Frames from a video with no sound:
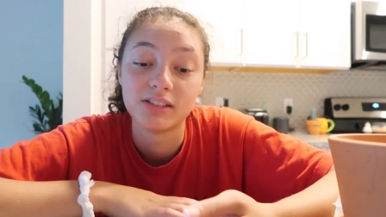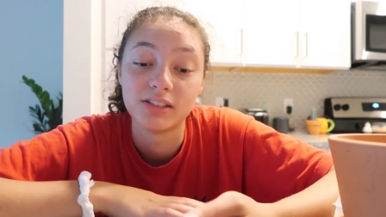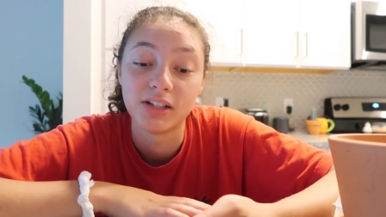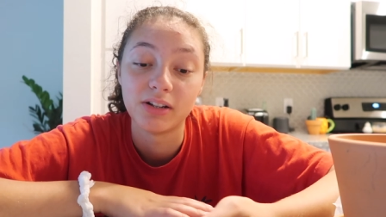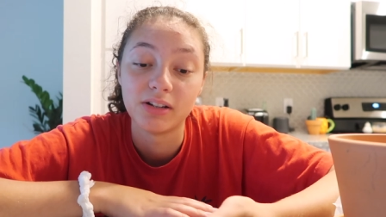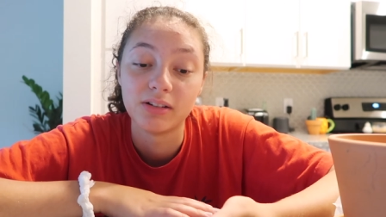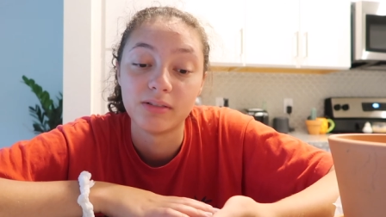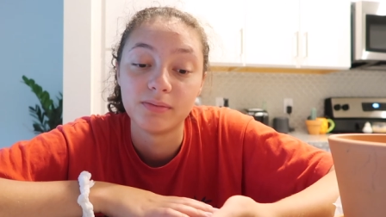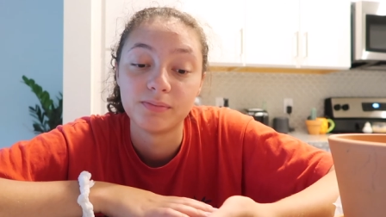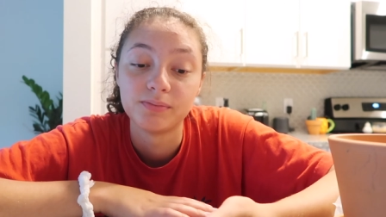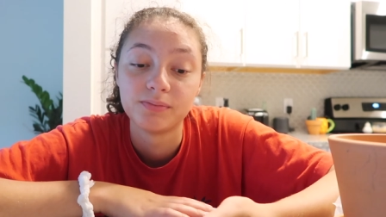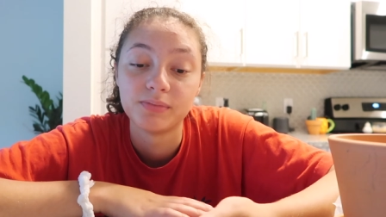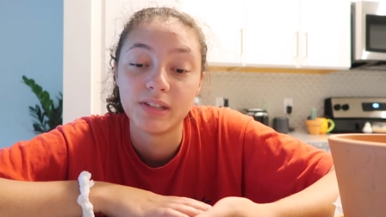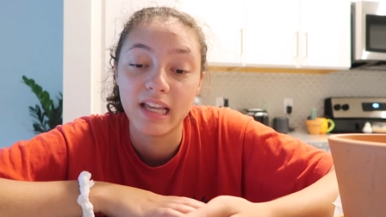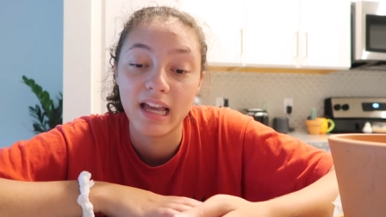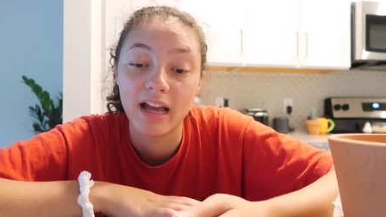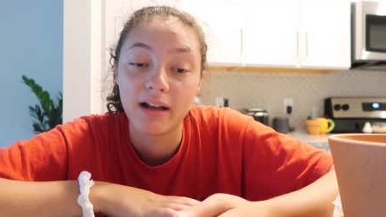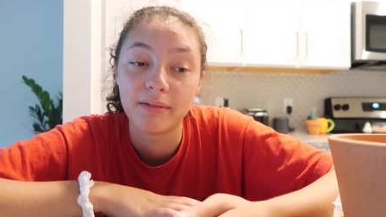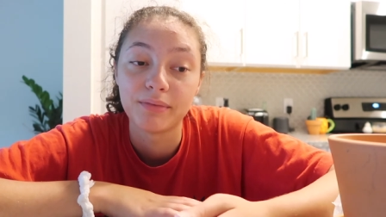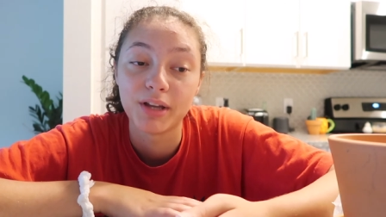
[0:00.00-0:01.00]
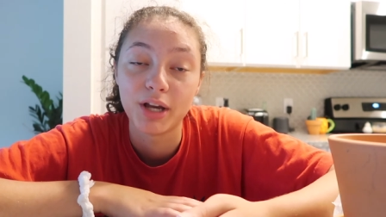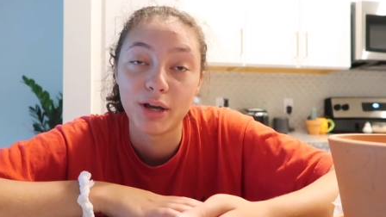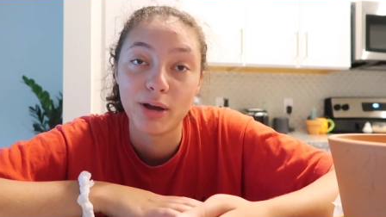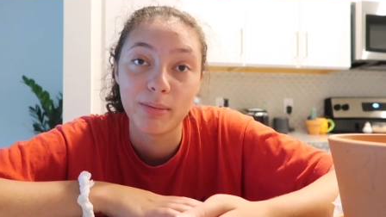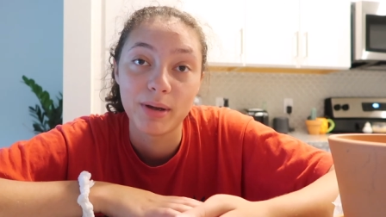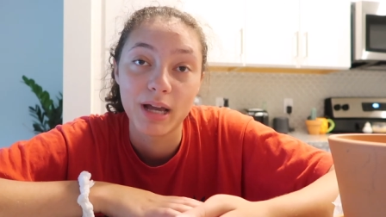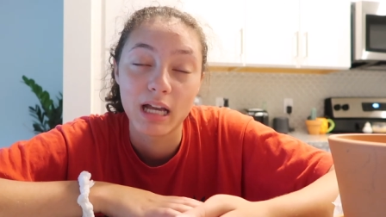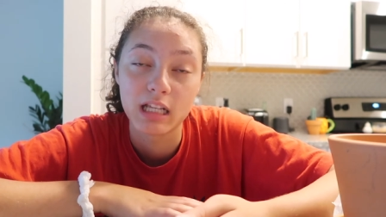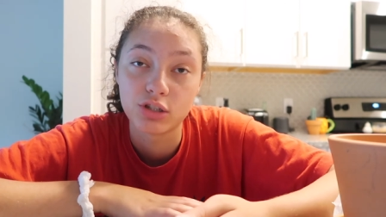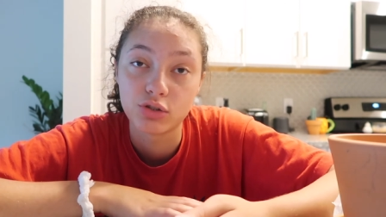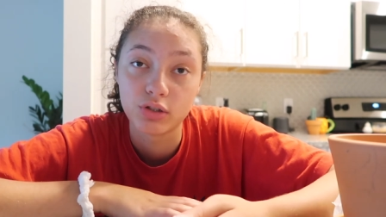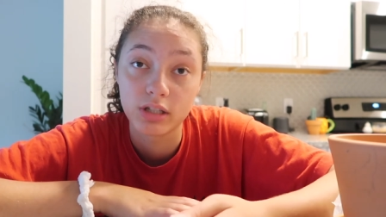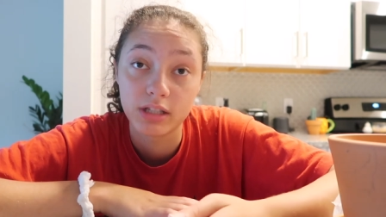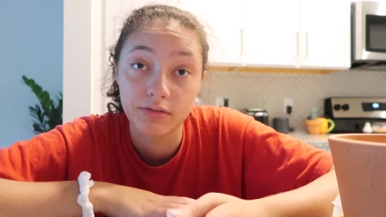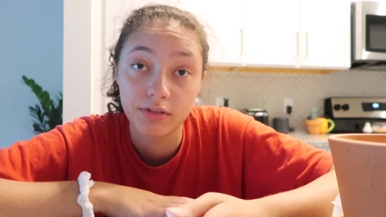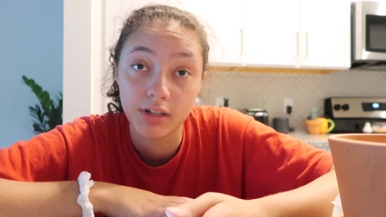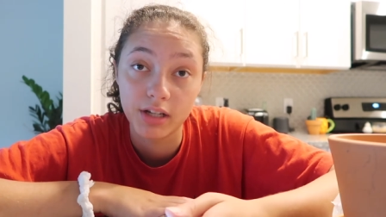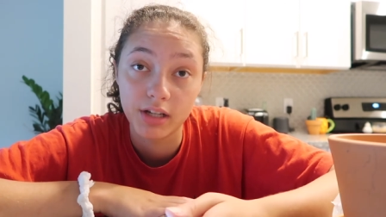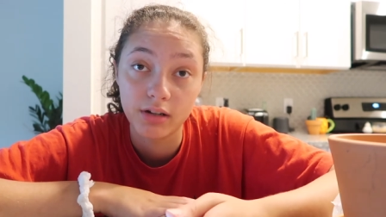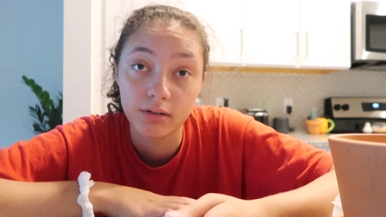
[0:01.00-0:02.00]
So yeah, I hope you guys enjoyed
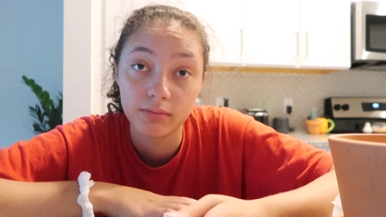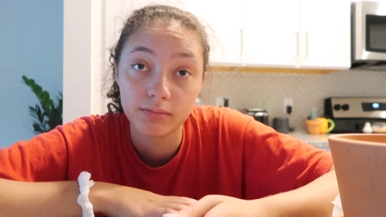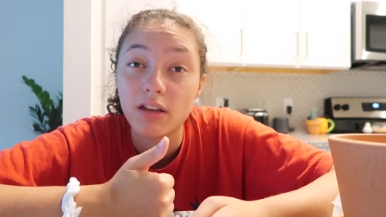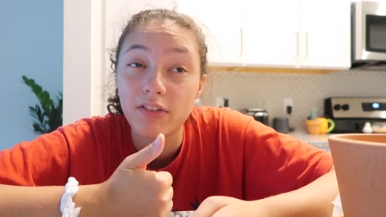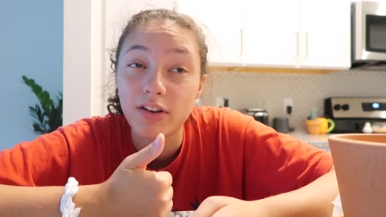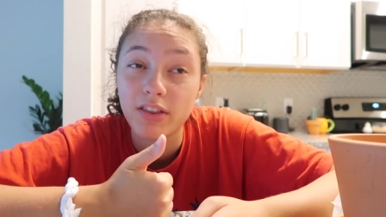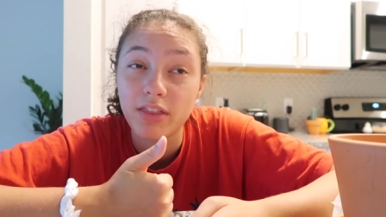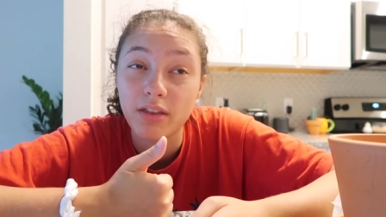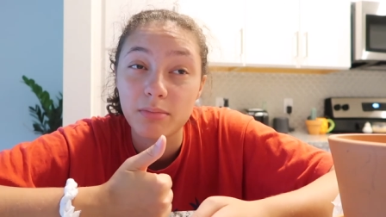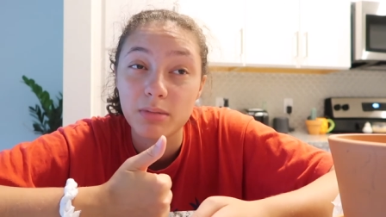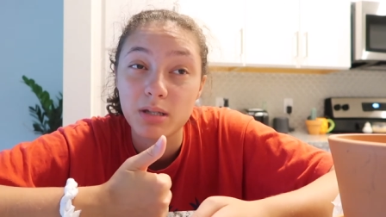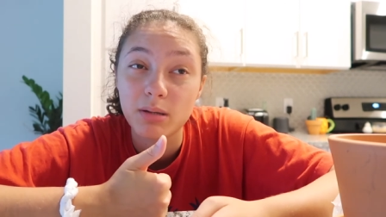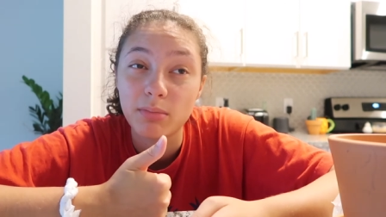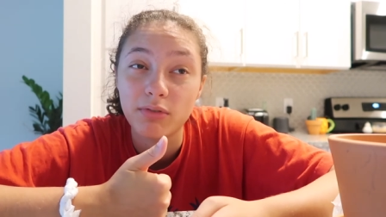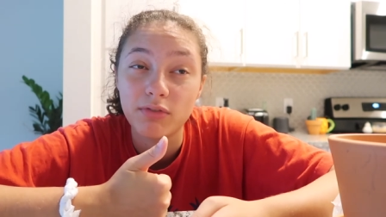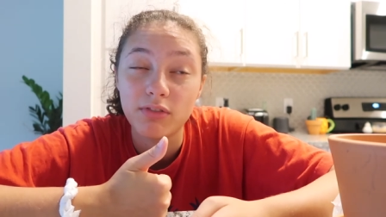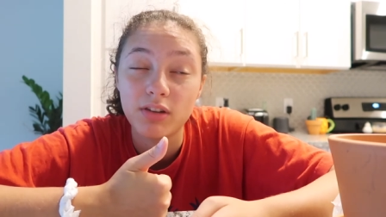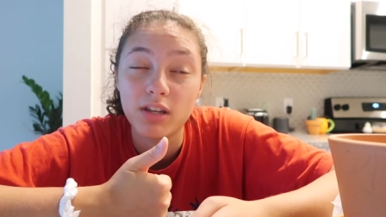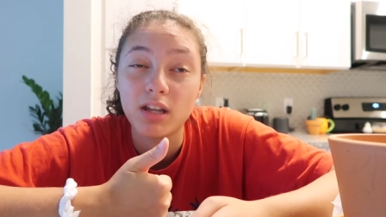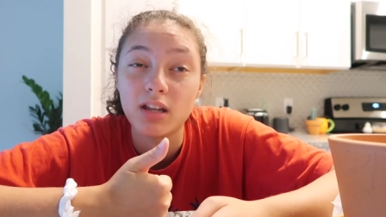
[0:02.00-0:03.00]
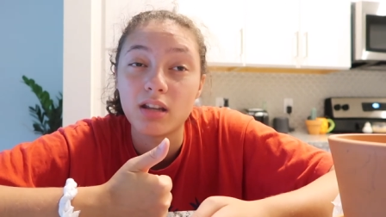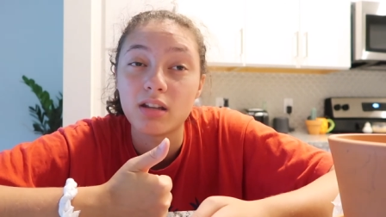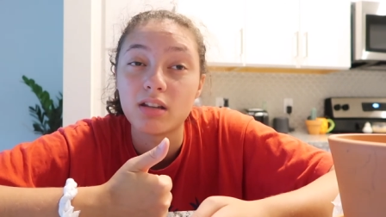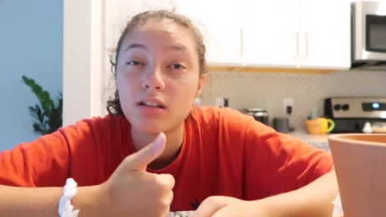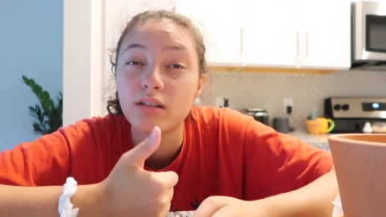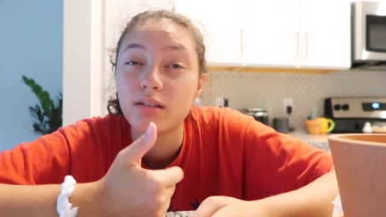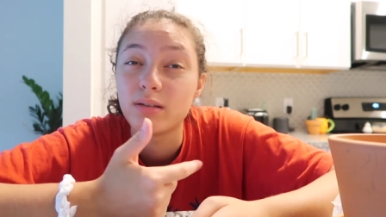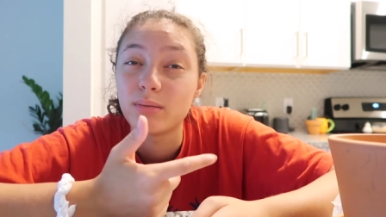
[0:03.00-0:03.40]
this video. Give it a thumbs up if you did.